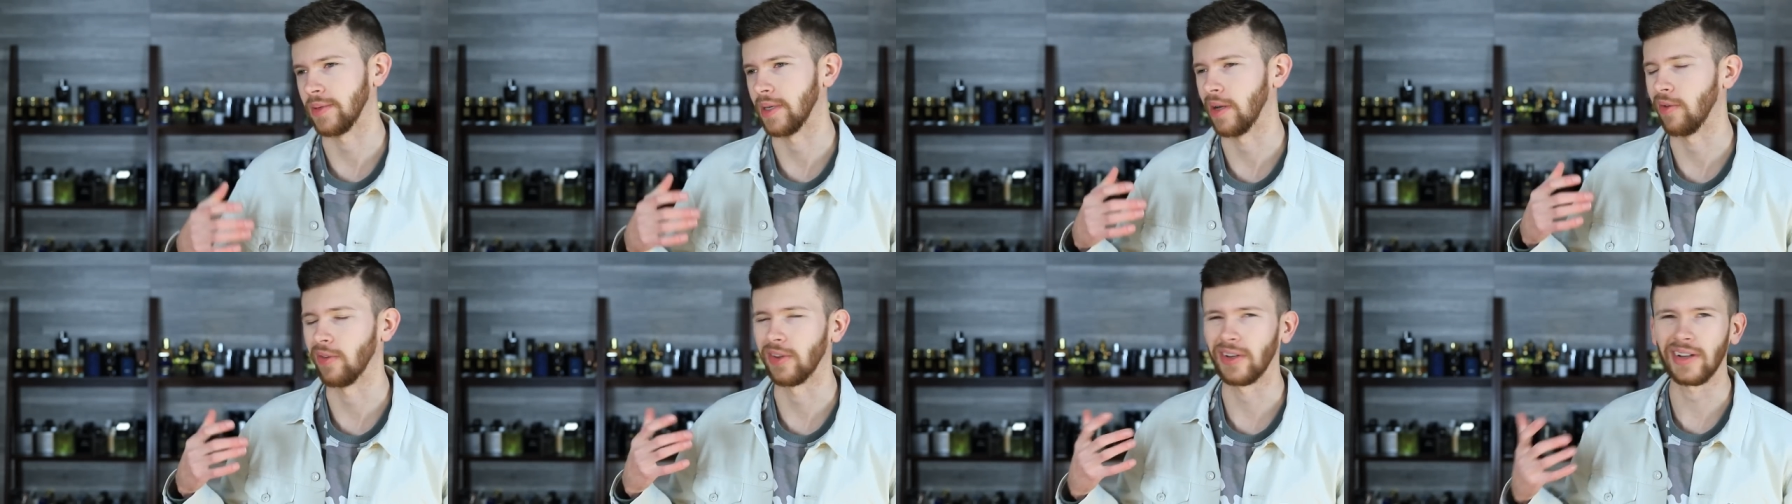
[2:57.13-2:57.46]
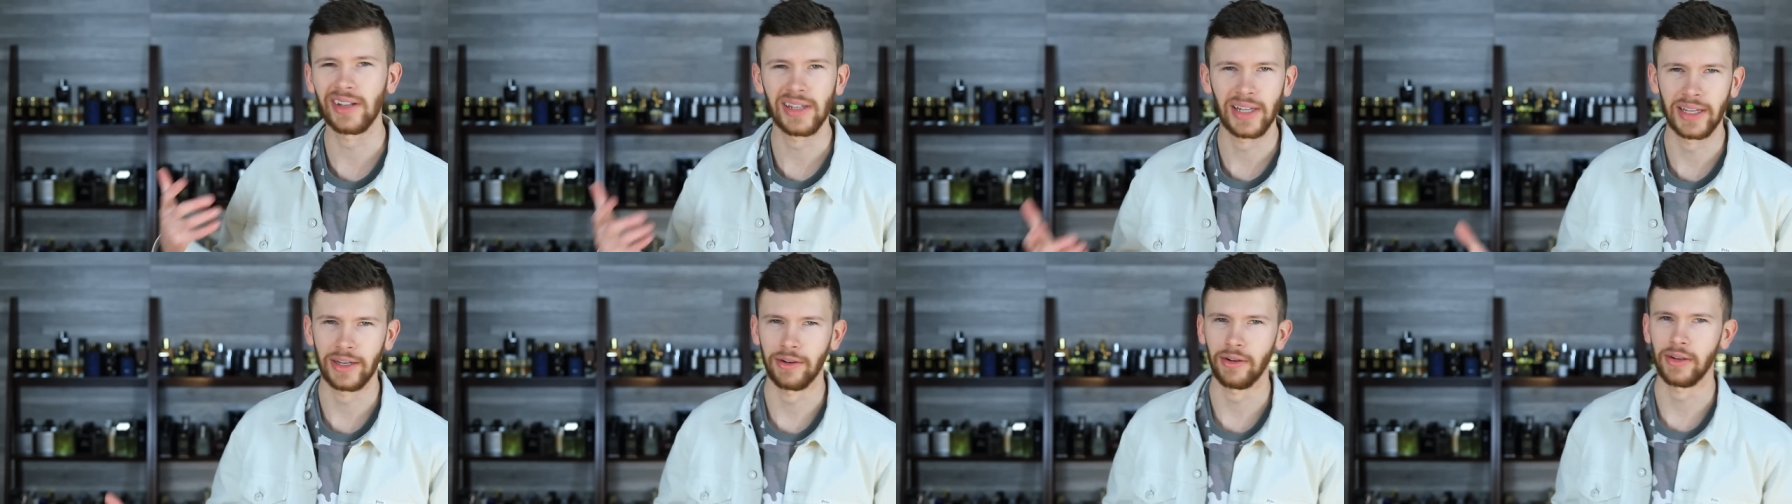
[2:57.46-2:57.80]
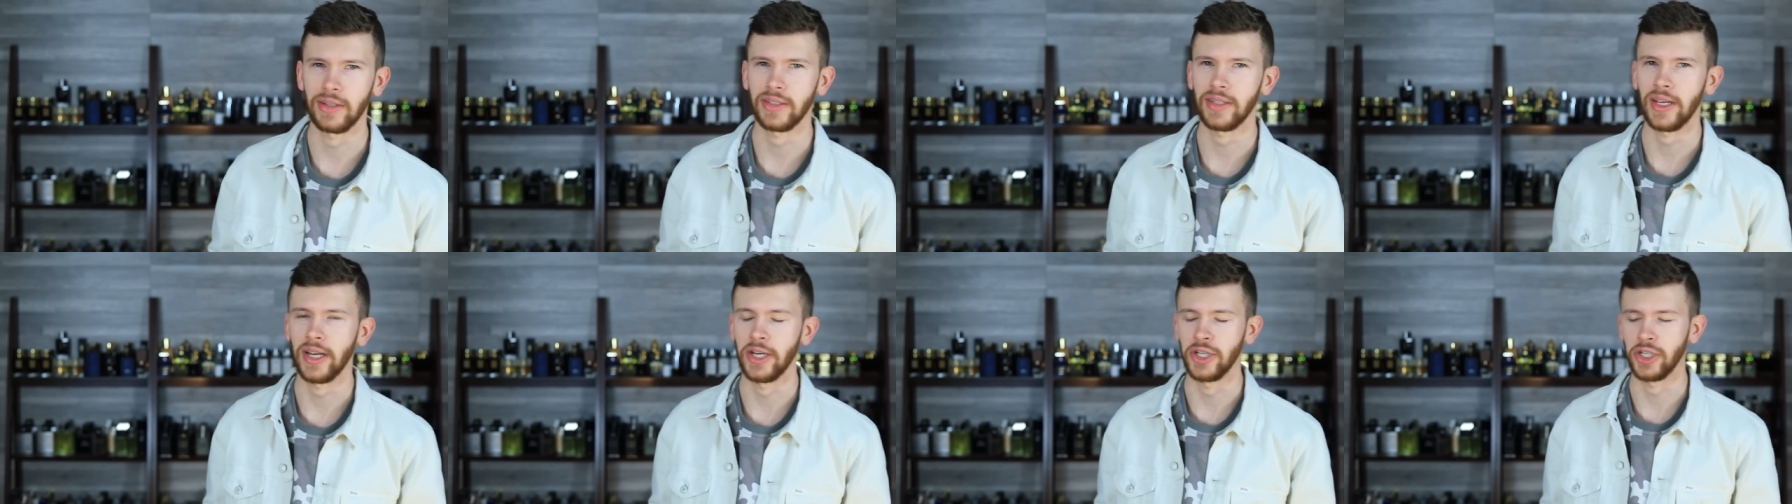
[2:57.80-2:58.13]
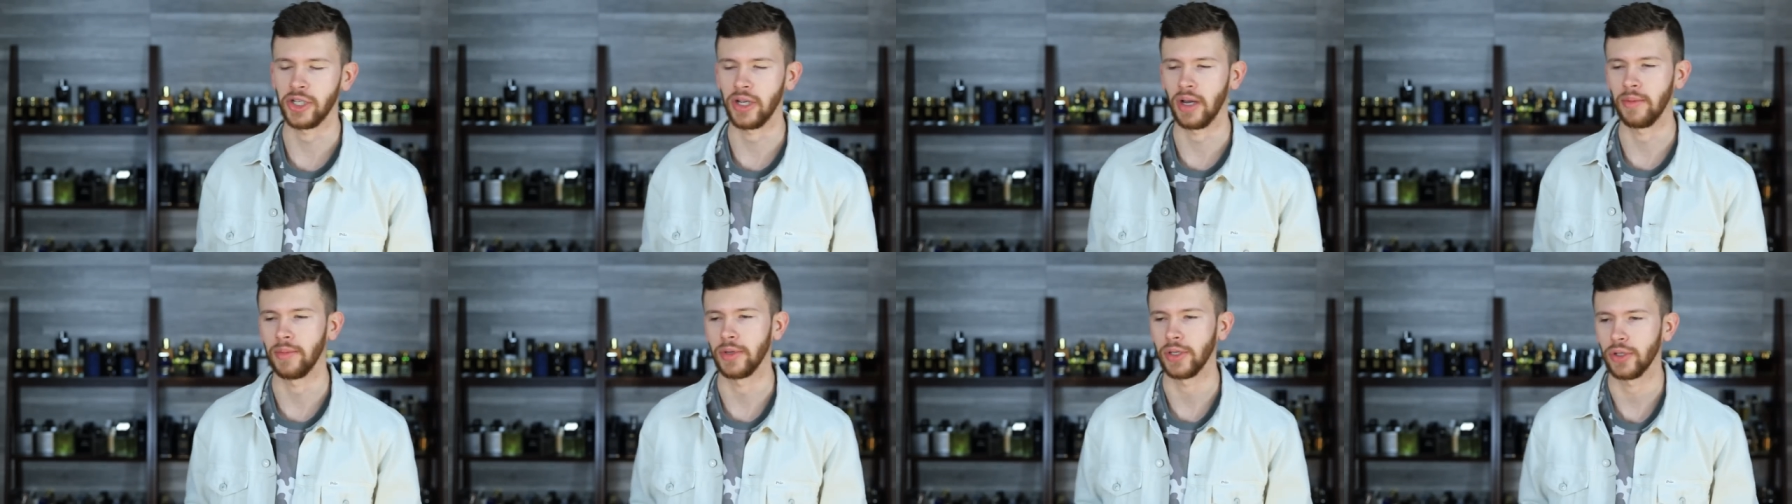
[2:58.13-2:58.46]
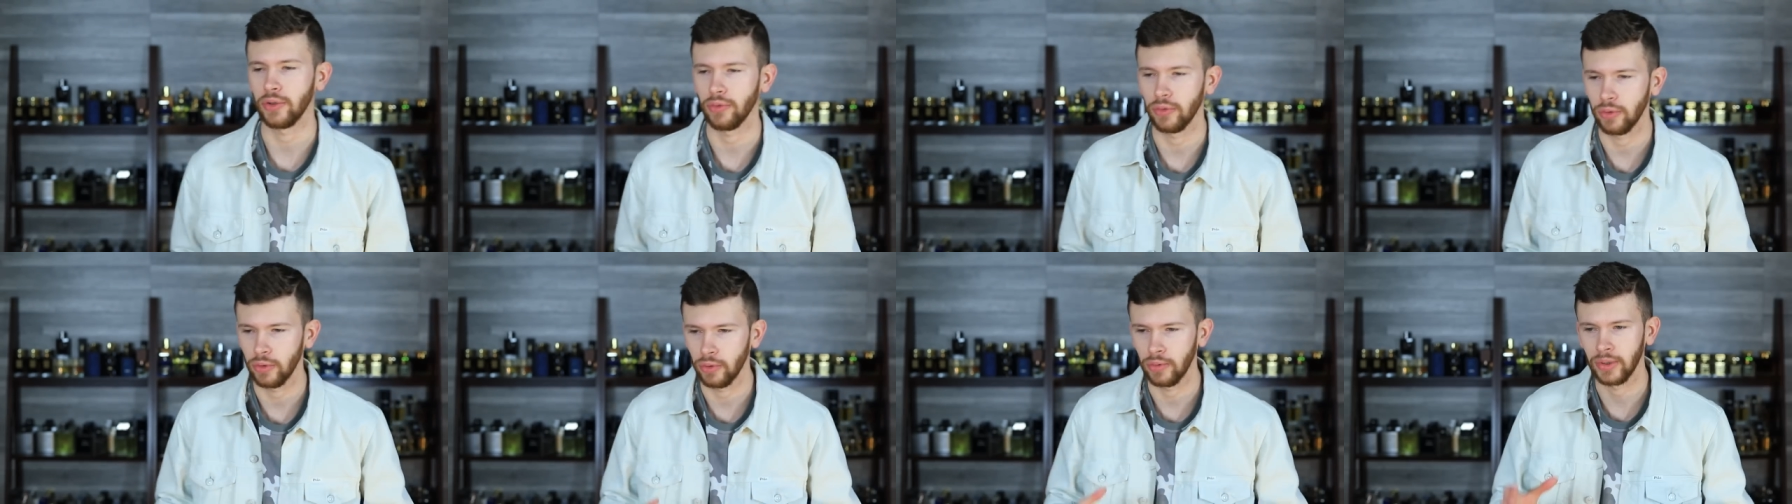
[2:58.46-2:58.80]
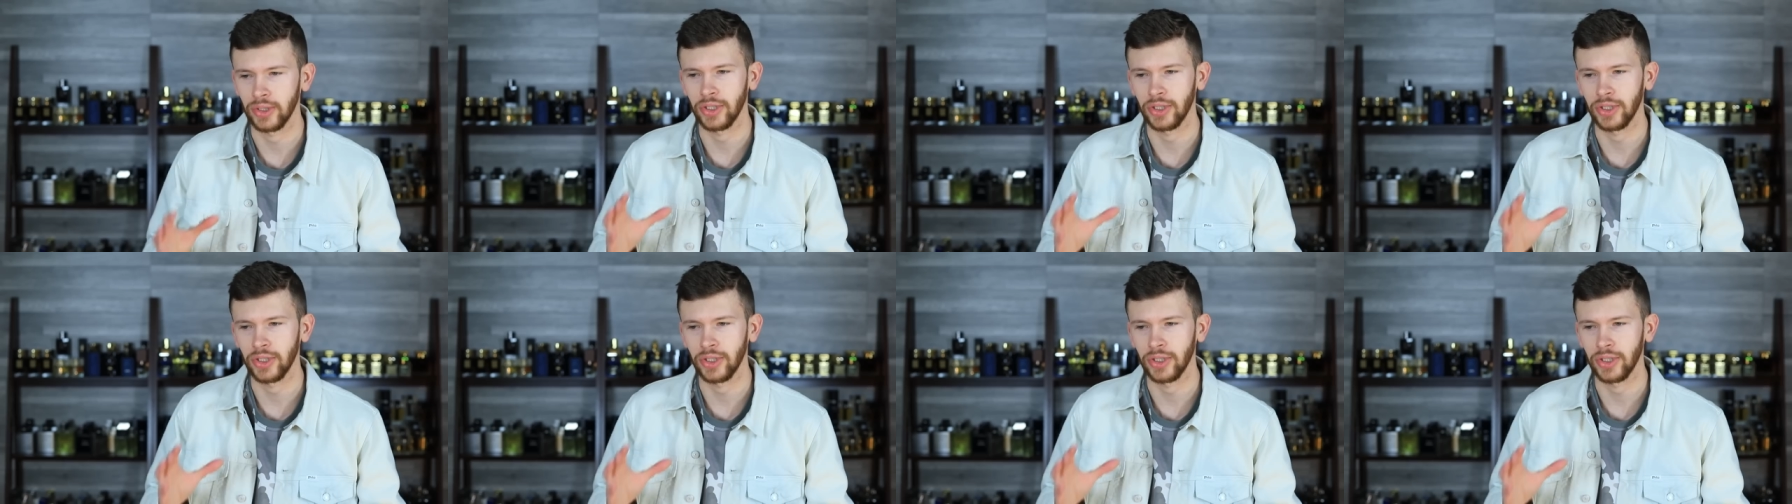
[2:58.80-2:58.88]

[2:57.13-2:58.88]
You know, the clary sage coming through,